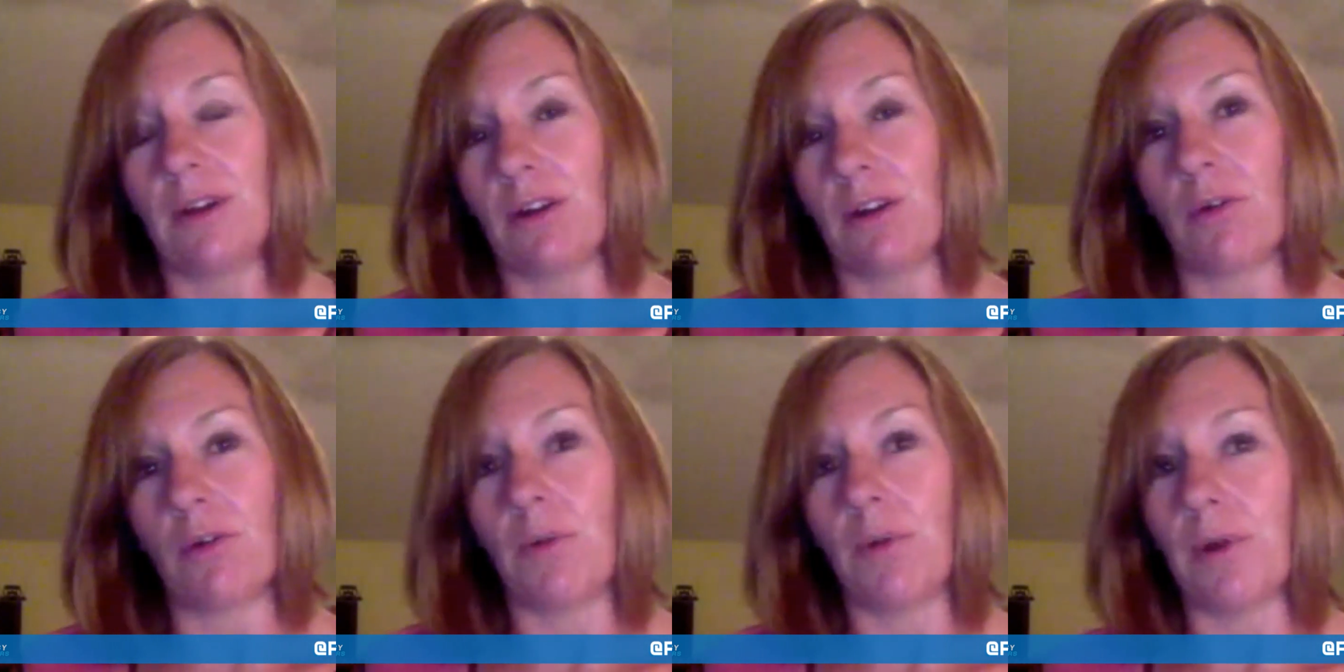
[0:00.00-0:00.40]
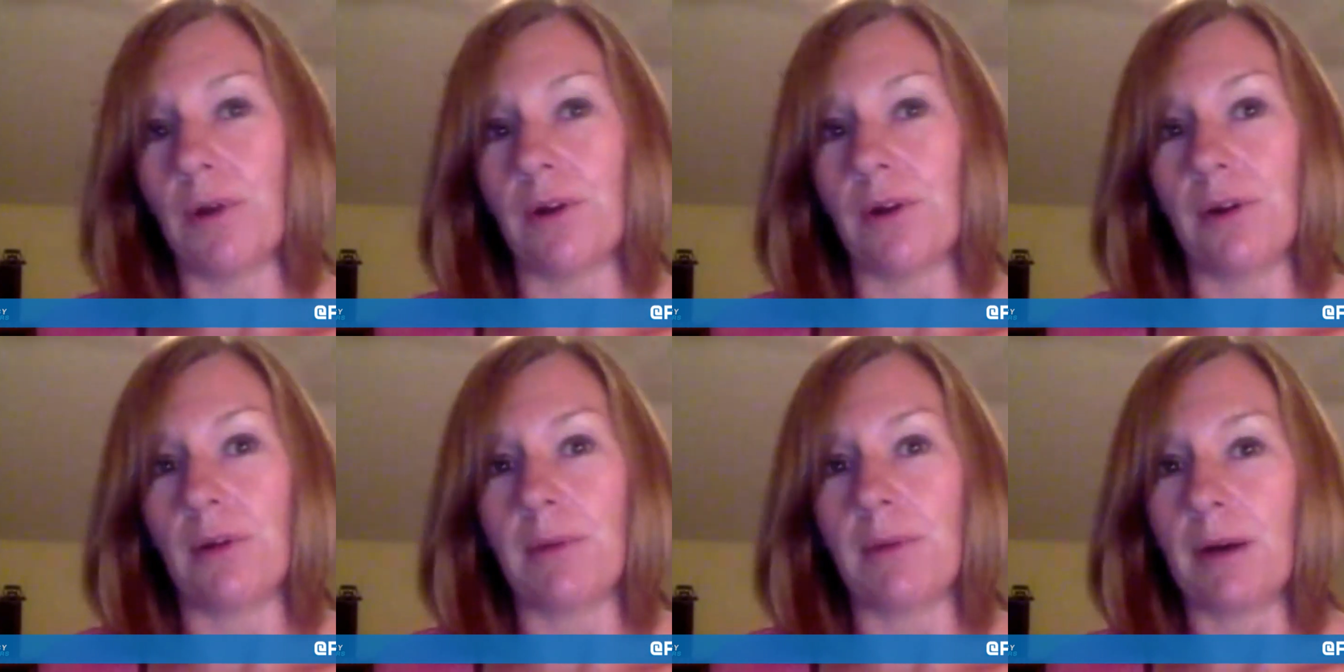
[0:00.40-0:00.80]
a
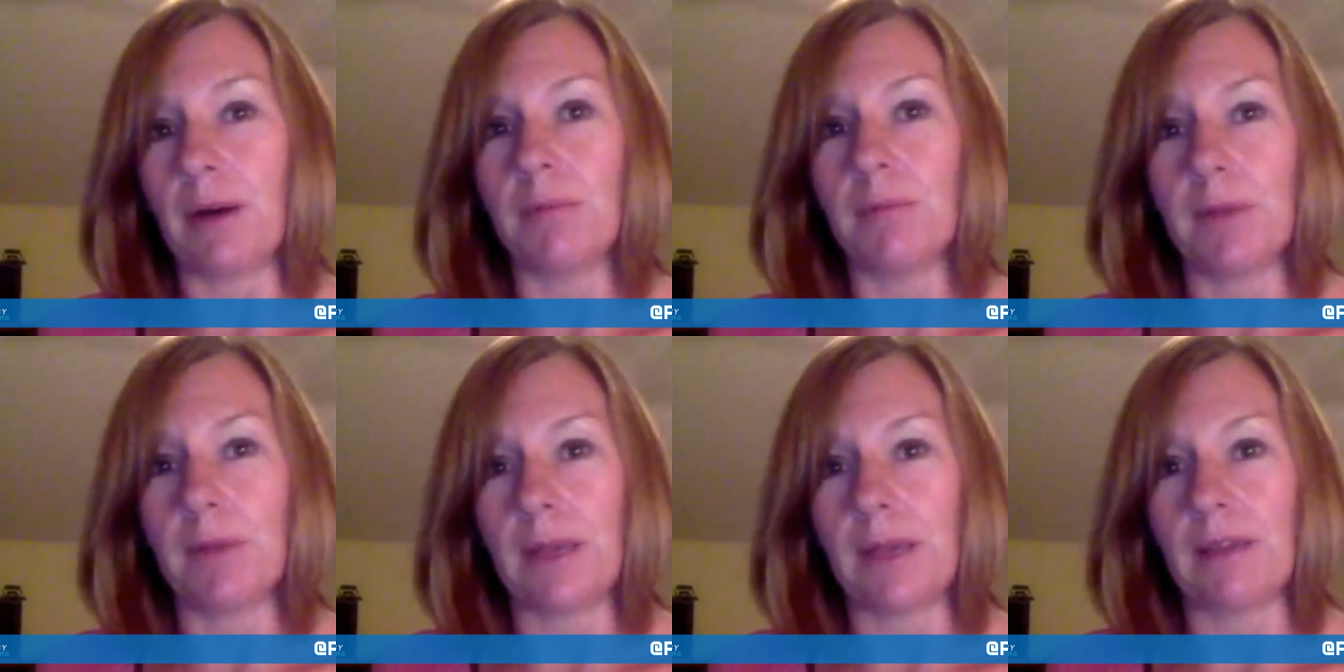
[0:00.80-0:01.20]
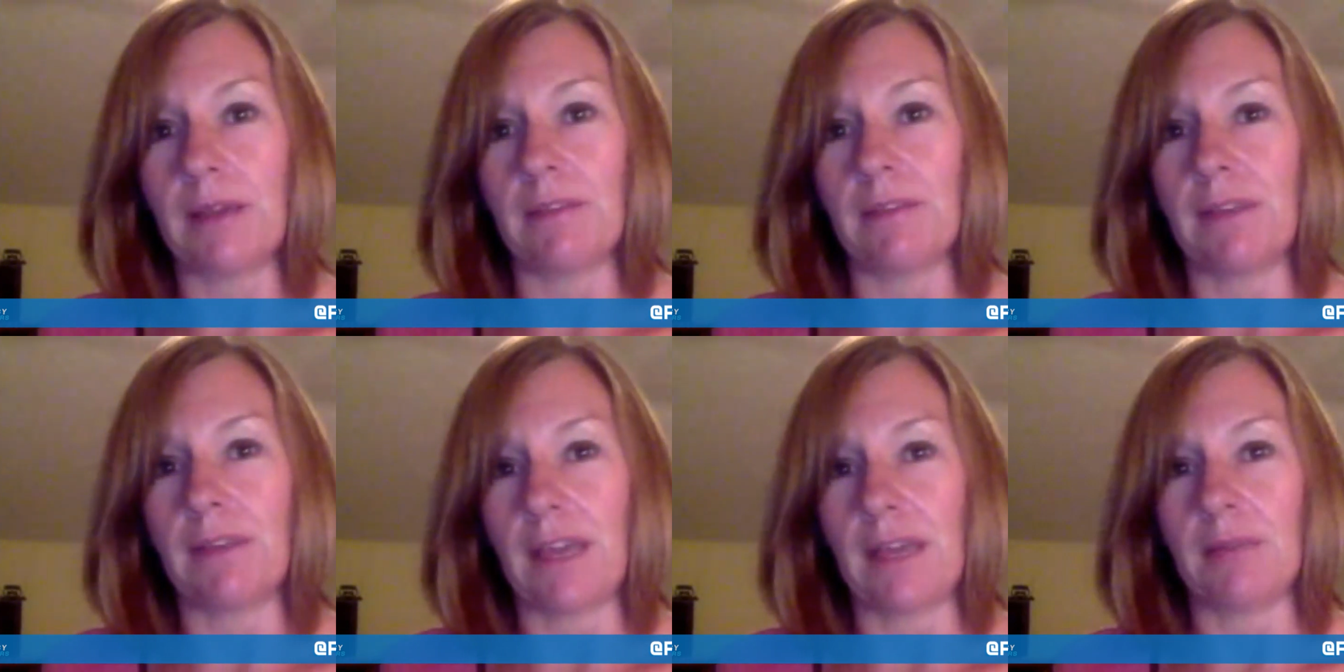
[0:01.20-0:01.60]
corner about
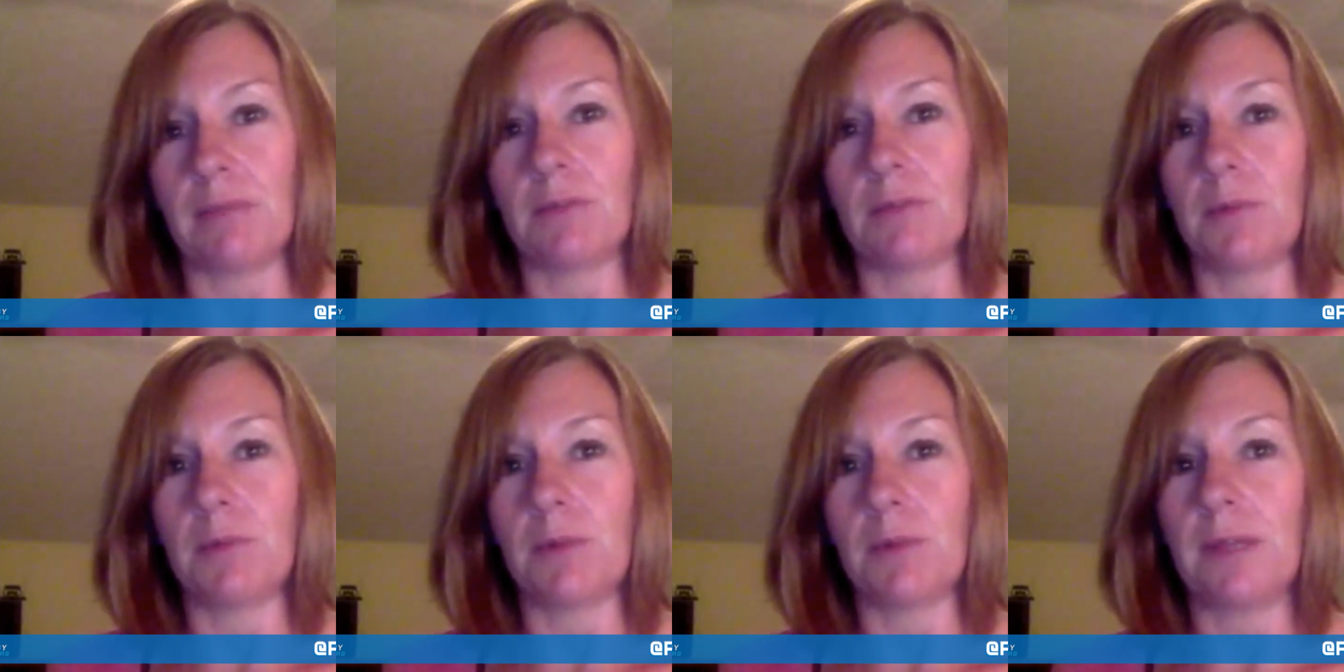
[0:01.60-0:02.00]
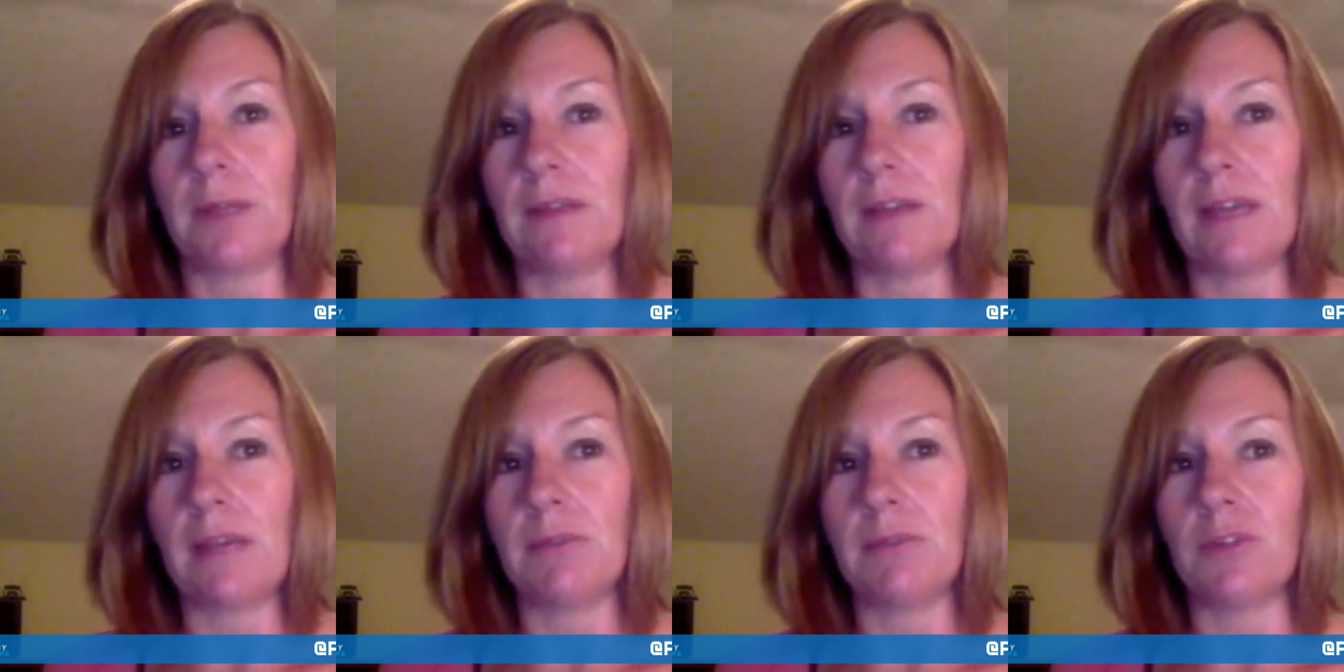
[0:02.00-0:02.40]
playing games. Play the
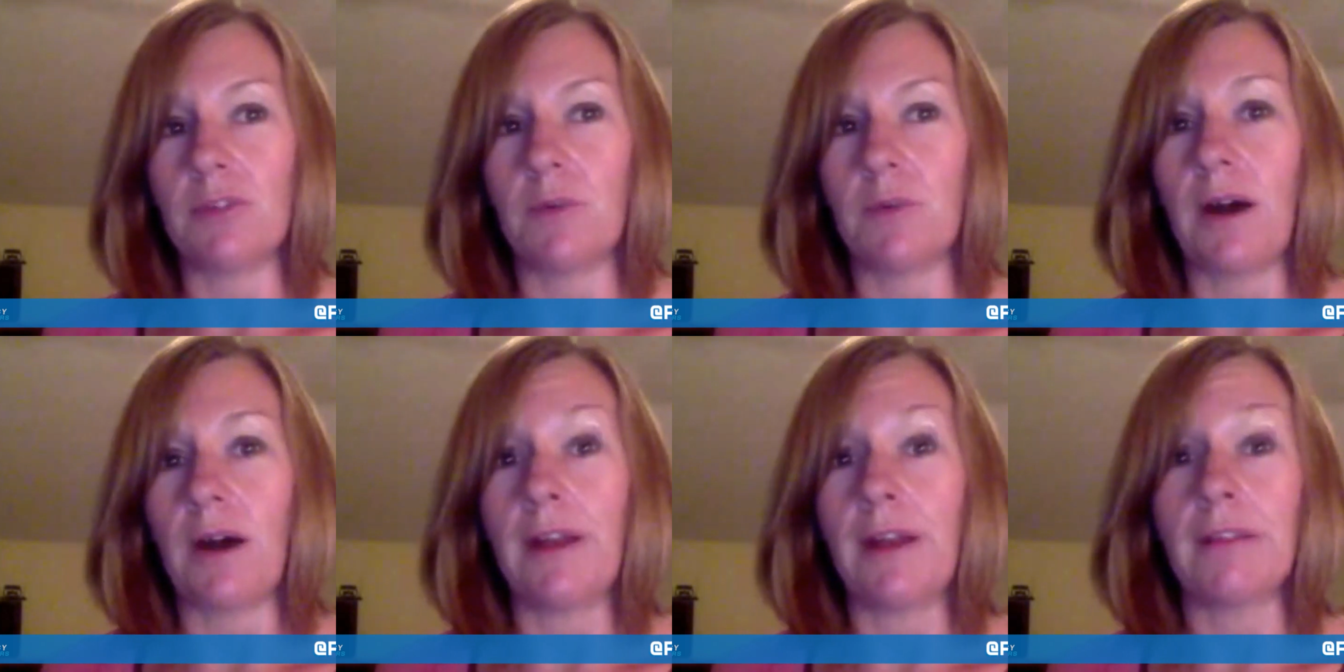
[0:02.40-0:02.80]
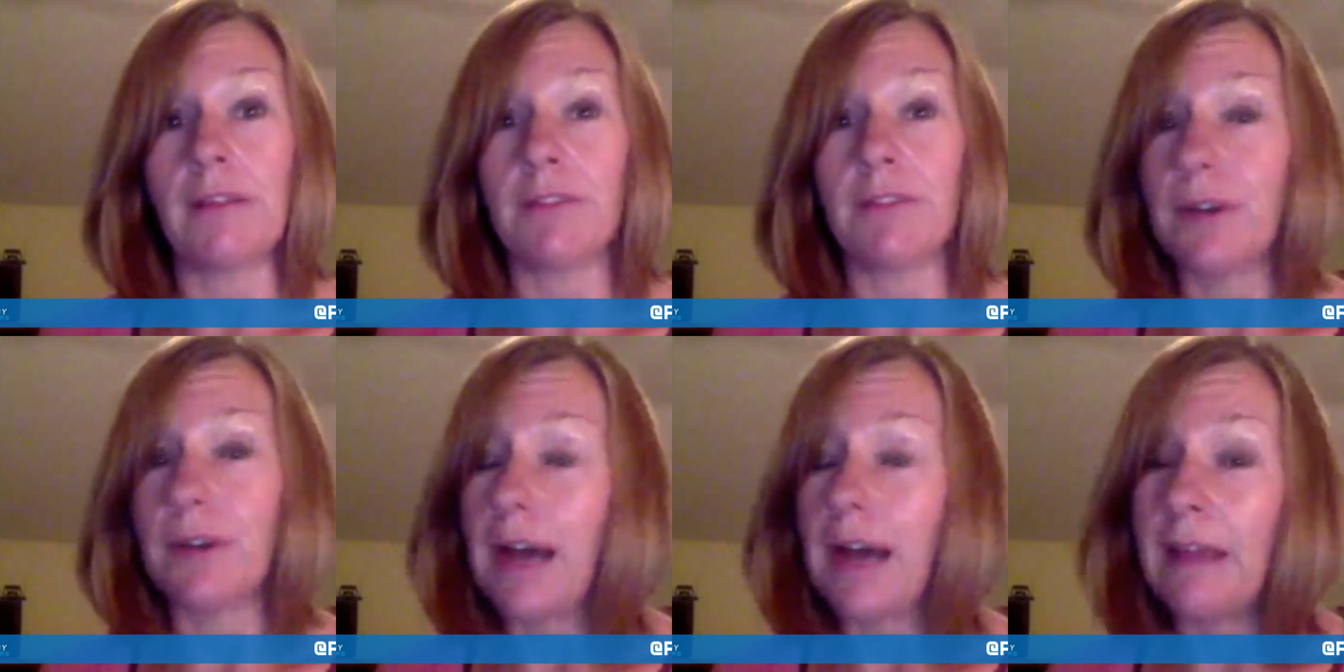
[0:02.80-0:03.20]
games you want.
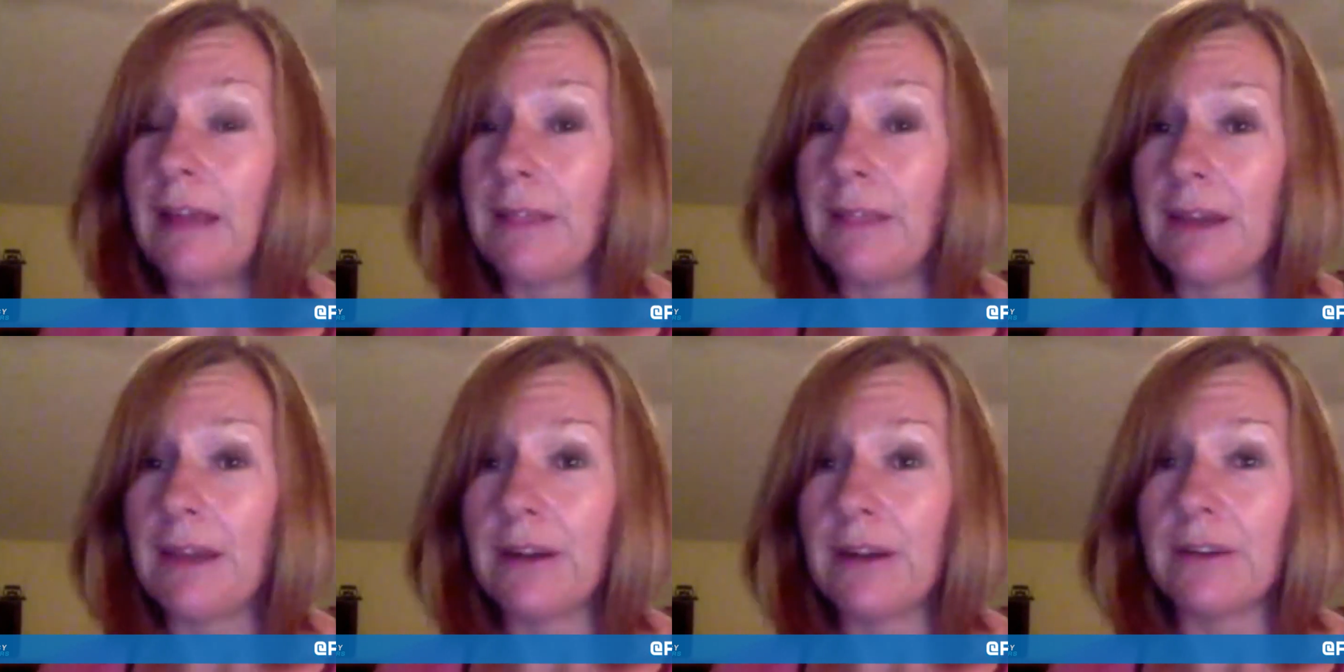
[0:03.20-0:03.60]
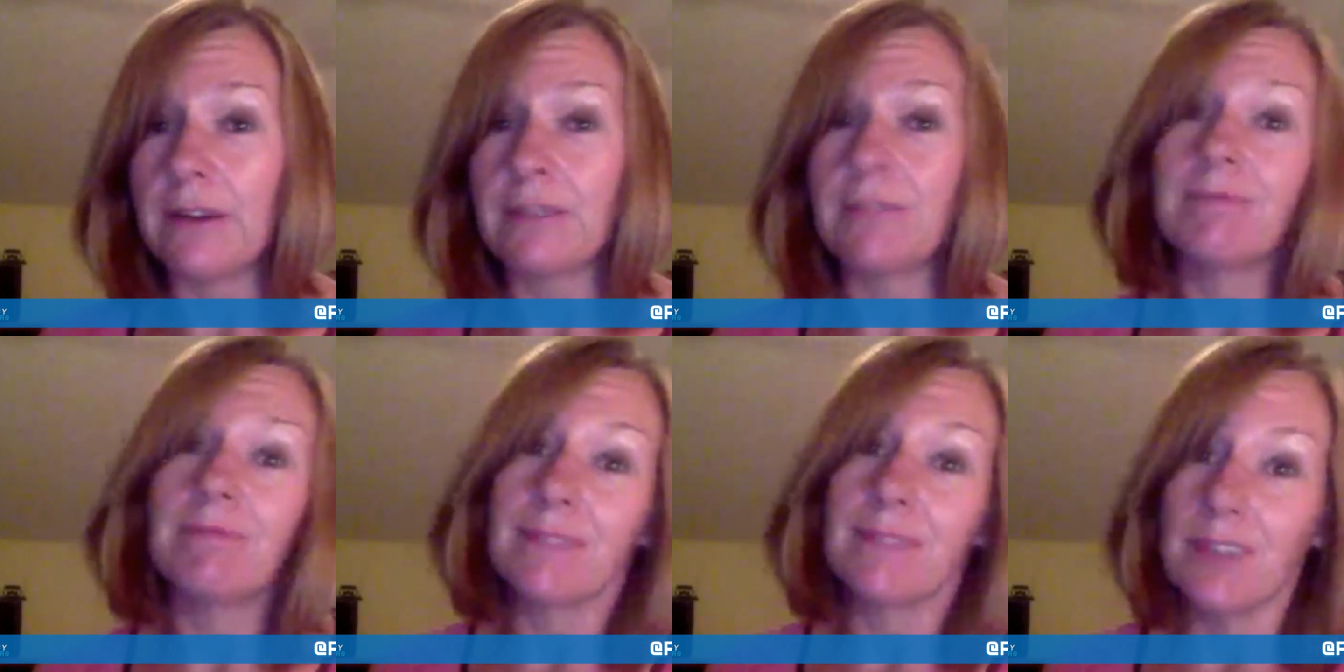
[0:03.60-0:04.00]
If they're not
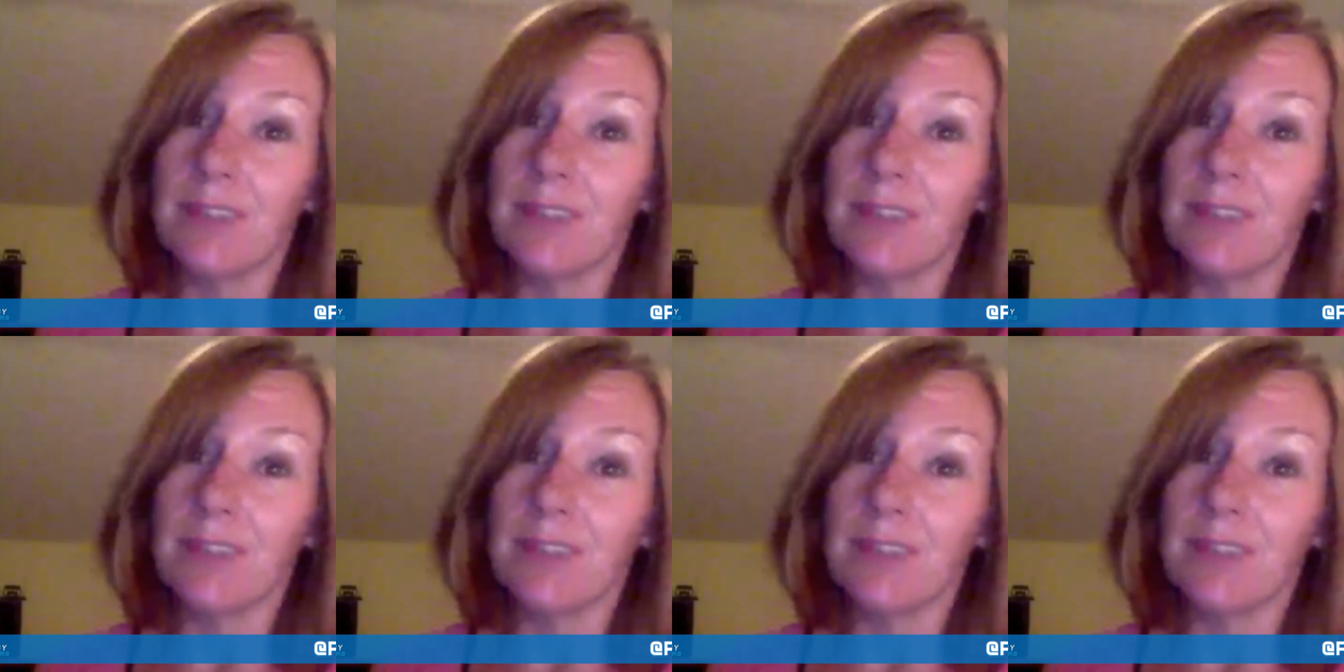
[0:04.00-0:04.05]
there,